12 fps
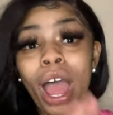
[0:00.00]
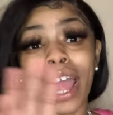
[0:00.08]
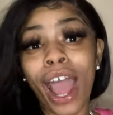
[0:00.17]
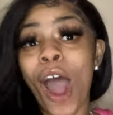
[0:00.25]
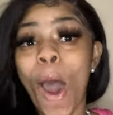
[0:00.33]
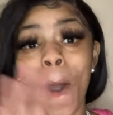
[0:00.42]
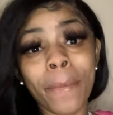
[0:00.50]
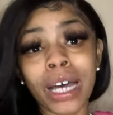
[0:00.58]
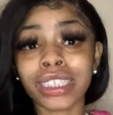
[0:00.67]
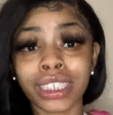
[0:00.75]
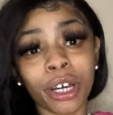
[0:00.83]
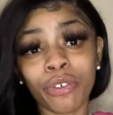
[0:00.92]
I got all my
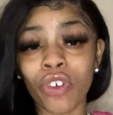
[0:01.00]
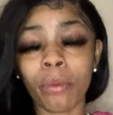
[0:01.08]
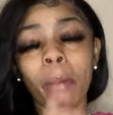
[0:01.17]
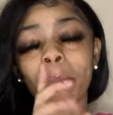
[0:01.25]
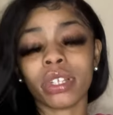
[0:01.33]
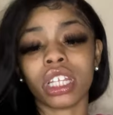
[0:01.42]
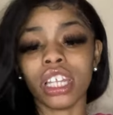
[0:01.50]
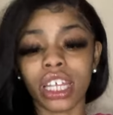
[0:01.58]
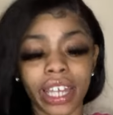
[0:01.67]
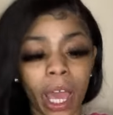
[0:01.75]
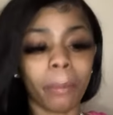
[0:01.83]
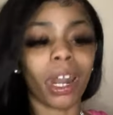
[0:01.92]
stuff from, I'm gonna put the link
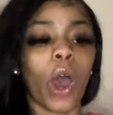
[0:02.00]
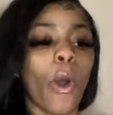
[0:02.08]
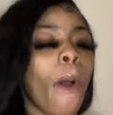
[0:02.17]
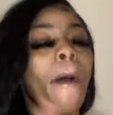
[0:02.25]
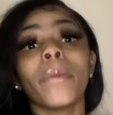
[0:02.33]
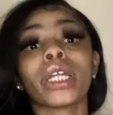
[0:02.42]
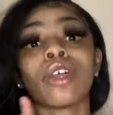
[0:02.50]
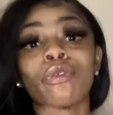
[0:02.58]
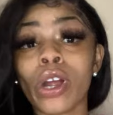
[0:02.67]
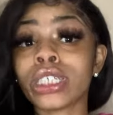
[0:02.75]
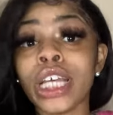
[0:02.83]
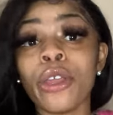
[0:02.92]
down below. But the
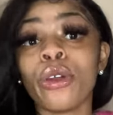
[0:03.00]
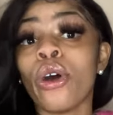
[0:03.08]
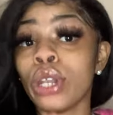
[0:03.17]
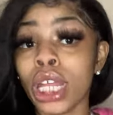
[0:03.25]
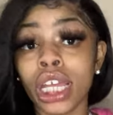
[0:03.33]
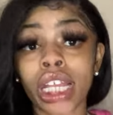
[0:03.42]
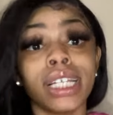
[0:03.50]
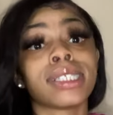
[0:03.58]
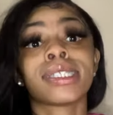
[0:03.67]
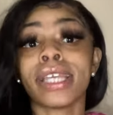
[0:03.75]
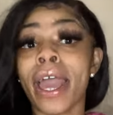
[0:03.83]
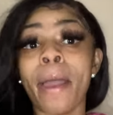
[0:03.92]
first thing you're gonna need is
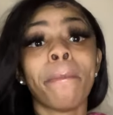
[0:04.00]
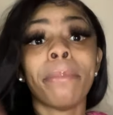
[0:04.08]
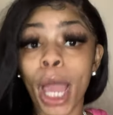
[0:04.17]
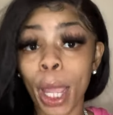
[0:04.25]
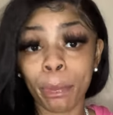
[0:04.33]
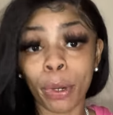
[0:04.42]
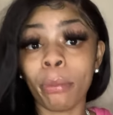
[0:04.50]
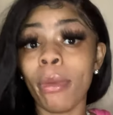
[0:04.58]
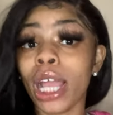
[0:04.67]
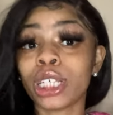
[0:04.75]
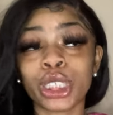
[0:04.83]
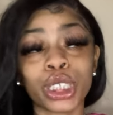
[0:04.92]
sandpaper.
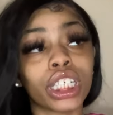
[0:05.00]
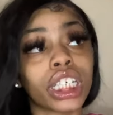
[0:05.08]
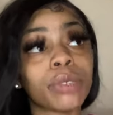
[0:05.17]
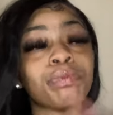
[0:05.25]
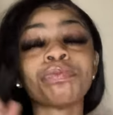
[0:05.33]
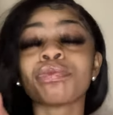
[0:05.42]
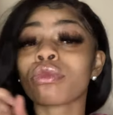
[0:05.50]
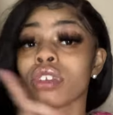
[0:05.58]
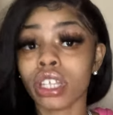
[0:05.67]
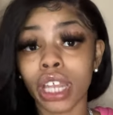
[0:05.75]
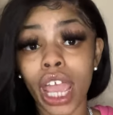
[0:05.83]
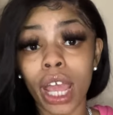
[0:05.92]
Make sure
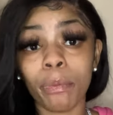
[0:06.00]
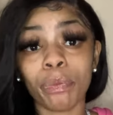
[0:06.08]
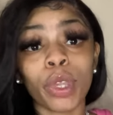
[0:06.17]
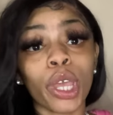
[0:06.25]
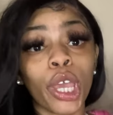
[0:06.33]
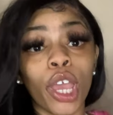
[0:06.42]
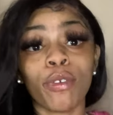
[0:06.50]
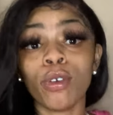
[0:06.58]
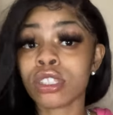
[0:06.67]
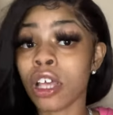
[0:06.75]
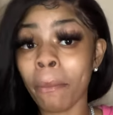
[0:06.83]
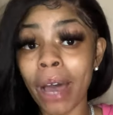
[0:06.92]
that if you
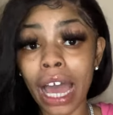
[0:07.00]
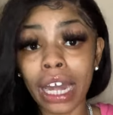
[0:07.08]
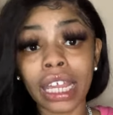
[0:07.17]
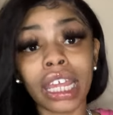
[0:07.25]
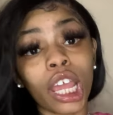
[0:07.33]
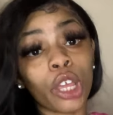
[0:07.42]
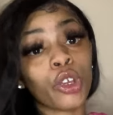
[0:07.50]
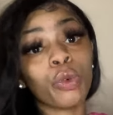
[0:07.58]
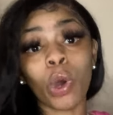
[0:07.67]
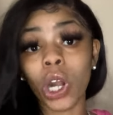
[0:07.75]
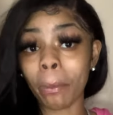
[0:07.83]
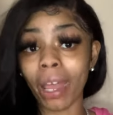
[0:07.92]
somebody and you
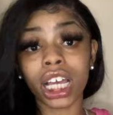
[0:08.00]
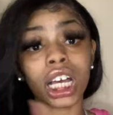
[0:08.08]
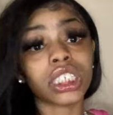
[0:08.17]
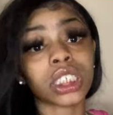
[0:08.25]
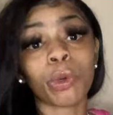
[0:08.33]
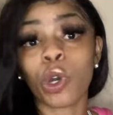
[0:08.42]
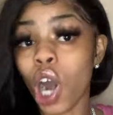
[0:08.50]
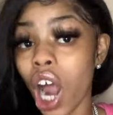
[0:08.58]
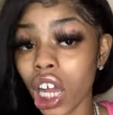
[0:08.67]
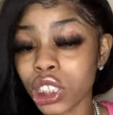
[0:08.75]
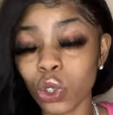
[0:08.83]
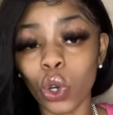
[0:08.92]
wanna make custom
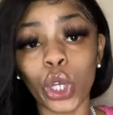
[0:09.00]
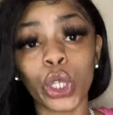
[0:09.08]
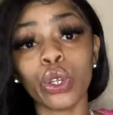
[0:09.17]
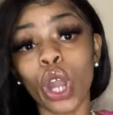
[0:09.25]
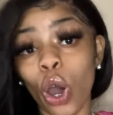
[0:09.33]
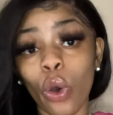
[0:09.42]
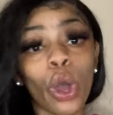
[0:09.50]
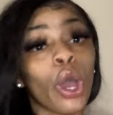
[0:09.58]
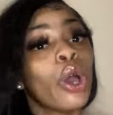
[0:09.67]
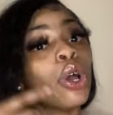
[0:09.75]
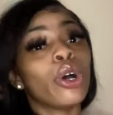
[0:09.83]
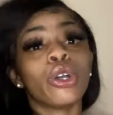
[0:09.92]
crocs or you know
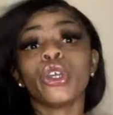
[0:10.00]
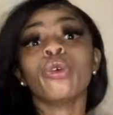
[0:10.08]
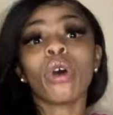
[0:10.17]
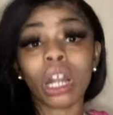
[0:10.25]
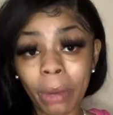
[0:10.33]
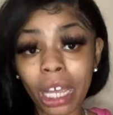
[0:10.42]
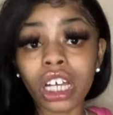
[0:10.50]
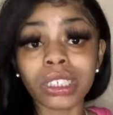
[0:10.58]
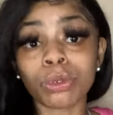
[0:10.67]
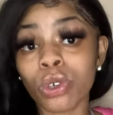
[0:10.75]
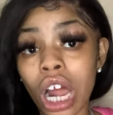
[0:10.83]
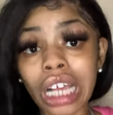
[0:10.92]
you want to make custom
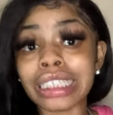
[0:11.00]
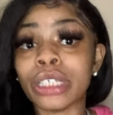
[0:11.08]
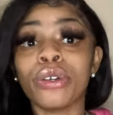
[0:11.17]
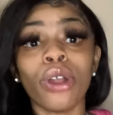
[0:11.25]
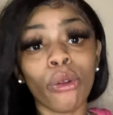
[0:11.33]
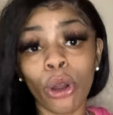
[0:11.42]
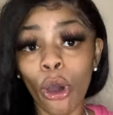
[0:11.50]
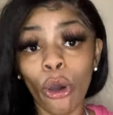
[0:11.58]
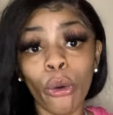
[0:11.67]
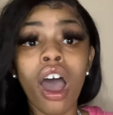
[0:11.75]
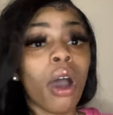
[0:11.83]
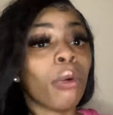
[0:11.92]
Crocs and you don't
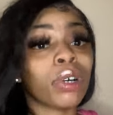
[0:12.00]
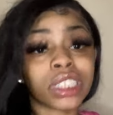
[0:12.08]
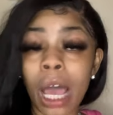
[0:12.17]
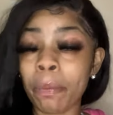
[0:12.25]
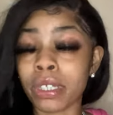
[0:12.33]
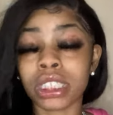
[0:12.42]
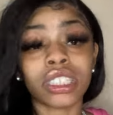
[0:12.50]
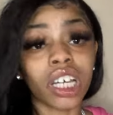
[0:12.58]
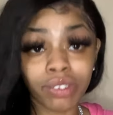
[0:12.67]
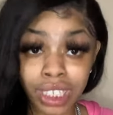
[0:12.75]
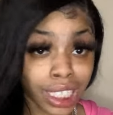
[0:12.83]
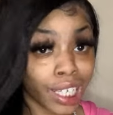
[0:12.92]
know what type of
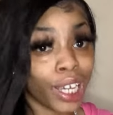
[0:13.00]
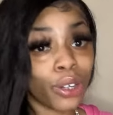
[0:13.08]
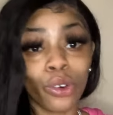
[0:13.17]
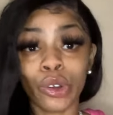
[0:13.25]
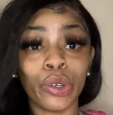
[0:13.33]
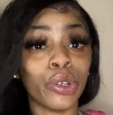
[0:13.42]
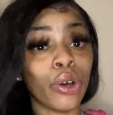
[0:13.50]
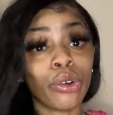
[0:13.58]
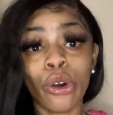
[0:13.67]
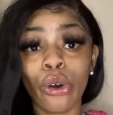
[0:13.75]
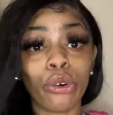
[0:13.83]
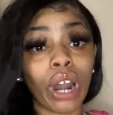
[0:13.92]
stuff to get or you don't
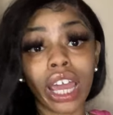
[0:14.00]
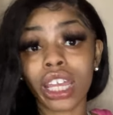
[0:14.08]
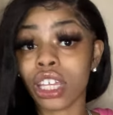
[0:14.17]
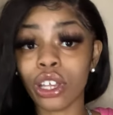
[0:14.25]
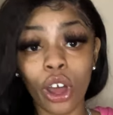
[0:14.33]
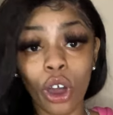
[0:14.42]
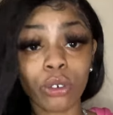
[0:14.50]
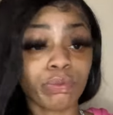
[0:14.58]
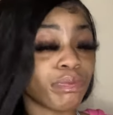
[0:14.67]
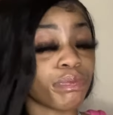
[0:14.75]
know, like, you know,